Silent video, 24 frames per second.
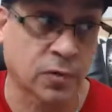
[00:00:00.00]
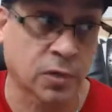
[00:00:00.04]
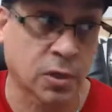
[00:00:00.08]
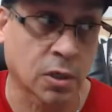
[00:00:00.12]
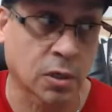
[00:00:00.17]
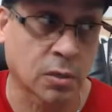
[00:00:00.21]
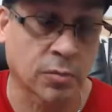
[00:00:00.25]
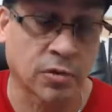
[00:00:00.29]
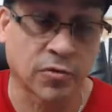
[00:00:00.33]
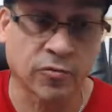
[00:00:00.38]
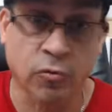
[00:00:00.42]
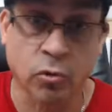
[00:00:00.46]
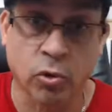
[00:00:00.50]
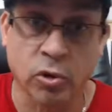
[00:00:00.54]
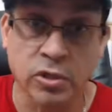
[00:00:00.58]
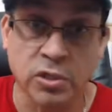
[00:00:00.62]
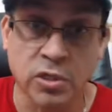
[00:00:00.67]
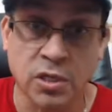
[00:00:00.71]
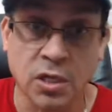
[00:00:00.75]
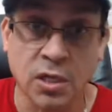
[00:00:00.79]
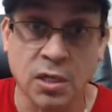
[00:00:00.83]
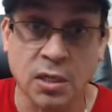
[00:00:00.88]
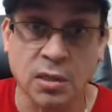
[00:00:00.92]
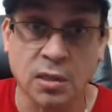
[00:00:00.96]
going to be
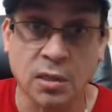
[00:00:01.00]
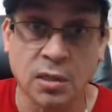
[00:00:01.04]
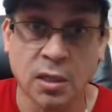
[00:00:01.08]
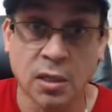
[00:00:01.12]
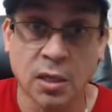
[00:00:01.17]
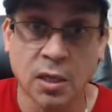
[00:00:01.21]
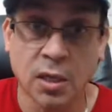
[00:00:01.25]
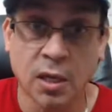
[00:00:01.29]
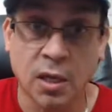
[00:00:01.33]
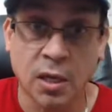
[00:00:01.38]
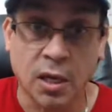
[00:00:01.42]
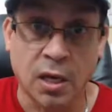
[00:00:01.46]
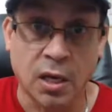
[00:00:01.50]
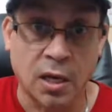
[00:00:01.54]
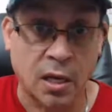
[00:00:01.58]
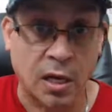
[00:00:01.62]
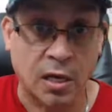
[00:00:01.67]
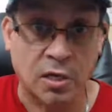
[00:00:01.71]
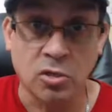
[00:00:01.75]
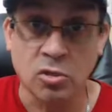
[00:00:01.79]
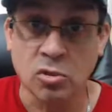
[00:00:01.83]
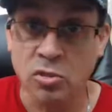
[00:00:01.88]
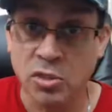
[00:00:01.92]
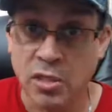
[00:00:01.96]
14.
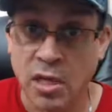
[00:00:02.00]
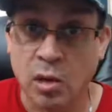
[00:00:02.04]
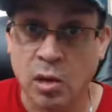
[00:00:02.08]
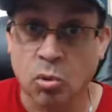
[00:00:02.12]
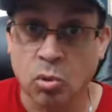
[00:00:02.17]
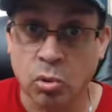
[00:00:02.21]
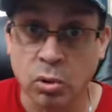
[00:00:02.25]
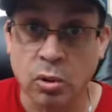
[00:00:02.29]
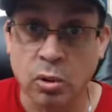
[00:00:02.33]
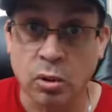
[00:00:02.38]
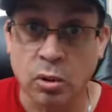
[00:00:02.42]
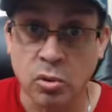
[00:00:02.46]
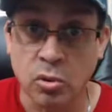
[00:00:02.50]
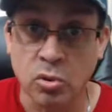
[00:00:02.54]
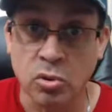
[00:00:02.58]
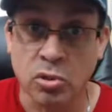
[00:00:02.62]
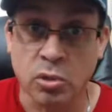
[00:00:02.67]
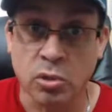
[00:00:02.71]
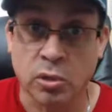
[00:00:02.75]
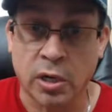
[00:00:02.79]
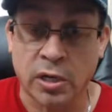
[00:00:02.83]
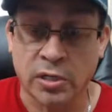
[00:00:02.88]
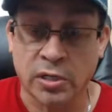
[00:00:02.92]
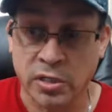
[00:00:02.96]
And I use that word
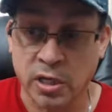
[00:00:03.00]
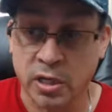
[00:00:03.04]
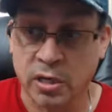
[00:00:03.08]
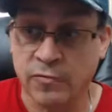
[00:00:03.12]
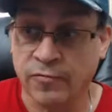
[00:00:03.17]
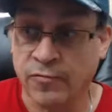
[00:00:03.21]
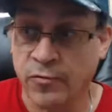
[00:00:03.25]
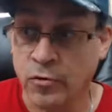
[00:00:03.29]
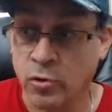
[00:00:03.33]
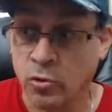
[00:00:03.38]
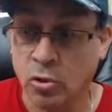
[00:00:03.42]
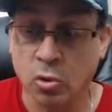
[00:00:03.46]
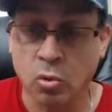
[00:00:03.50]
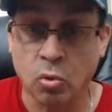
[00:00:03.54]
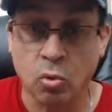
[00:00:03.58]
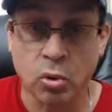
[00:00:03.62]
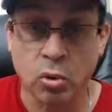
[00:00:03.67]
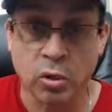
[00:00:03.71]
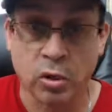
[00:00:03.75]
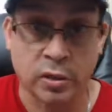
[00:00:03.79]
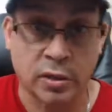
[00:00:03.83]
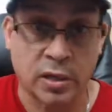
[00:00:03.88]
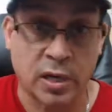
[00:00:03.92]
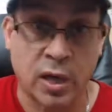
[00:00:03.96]
loser. I said, if you don't
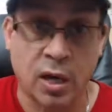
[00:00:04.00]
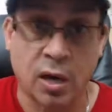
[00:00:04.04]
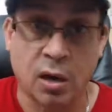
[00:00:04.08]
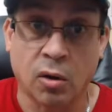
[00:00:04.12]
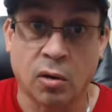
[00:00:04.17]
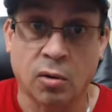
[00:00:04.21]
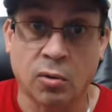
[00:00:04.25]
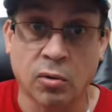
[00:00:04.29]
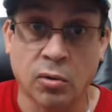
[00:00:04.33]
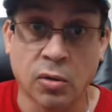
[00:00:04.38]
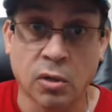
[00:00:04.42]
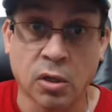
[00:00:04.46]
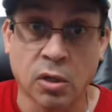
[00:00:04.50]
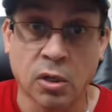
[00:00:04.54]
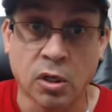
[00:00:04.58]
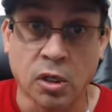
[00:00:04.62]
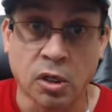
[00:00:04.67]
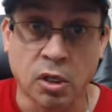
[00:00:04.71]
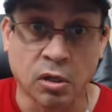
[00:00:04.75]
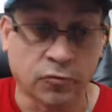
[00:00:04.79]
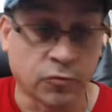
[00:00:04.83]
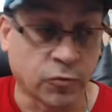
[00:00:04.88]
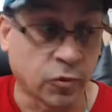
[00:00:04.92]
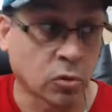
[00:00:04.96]
work now,
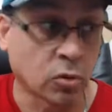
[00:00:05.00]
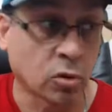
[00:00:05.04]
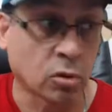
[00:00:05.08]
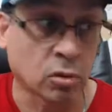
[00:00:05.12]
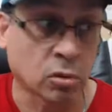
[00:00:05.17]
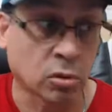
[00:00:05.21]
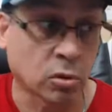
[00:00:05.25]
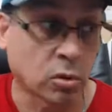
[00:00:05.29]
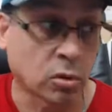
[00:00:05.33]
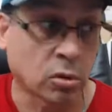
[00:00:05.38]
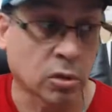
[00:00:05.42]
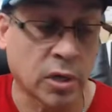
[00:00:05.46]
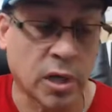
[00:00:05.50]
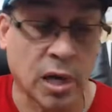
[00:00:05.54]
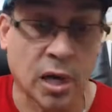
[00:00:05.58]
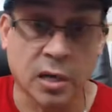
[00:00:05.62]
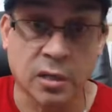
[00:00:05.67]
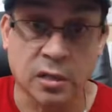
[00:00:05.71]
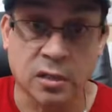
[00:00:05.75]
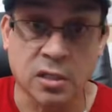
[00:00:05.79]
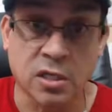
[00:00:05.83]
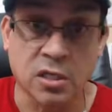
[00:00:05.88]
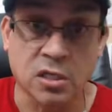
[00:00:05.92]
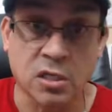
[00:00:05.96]
if you don't learn
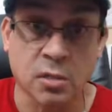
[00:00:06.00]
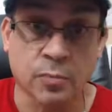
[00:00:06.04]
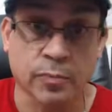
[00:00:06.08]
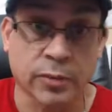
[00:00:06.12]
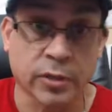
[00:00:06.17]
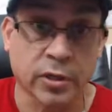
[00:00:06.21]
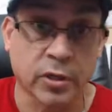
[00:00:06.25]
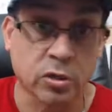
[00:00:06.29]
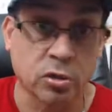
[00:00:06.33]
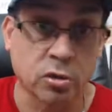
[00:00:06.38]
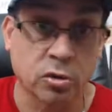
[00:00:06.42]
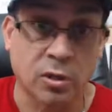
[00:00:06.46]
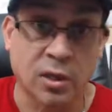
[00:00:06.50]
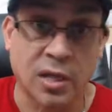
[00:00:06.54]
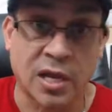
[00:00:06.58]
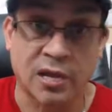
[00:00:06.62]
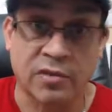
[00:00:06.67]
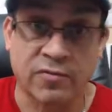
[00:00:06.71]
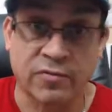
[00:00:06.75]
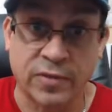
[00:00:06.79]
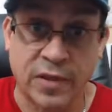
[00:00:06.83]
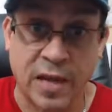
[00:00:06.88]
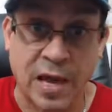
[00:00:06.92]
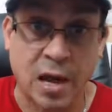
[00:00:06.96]
how to discipline your
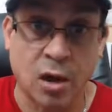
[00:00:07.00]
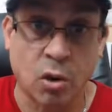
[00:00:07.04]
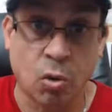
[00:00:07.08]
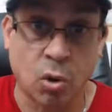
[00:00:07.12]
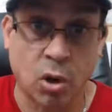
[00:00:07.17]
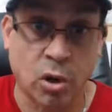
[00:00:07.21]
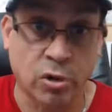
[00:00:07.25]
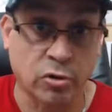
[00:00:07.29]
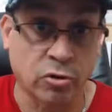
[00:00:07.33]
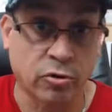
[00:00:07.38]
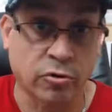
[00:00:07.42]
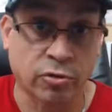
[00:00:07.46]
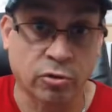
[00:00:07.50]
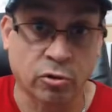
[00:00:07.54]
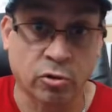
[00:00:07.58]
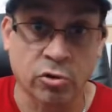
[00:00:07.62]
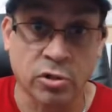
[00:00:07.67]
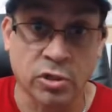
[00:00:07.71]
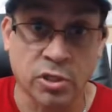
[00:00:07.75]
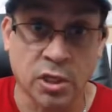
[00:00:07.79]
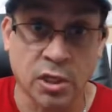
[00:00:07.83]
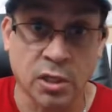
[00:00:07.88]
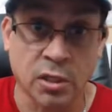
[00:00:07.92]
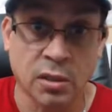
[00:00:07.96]
life now while you're
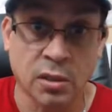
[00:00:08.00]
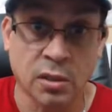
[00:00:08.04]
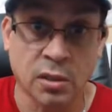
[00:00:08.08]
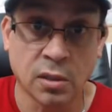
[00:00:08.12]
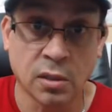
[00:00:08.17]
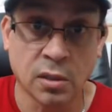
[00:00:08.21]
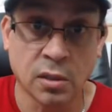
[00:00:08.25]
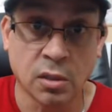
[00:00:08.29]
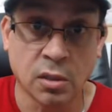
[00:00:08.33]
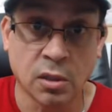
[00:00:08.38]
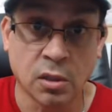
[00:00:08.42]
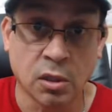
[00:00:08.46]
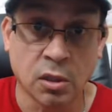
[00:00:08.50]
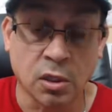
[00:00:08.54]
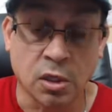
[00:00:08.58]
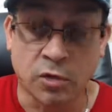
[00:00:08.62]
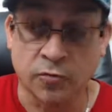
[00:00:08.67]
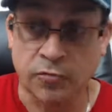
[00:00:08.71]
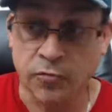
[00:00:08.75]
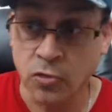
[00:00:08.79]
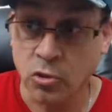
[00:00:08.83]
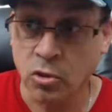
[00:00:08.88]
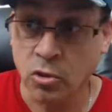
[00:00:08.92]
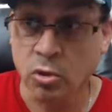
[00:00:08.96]
13,
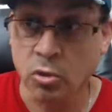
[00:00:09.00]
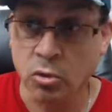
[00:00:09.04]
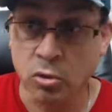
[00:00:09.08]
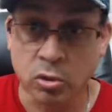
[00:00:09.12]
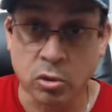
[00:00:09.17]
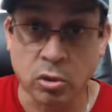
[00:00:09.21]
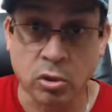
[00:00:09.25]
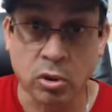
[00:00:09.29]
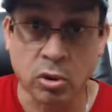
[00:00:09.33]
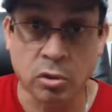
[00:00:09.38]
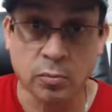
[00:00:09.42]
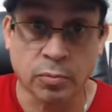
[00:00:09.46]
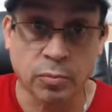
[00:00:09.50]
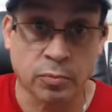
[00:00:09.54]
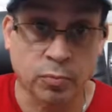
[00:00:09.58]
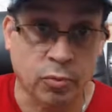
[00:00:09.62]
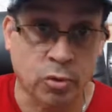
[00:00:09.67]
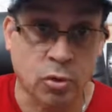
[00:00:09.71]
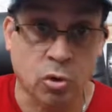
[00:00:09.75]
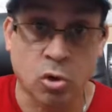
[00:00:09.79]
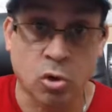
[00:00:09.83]
if you don't learn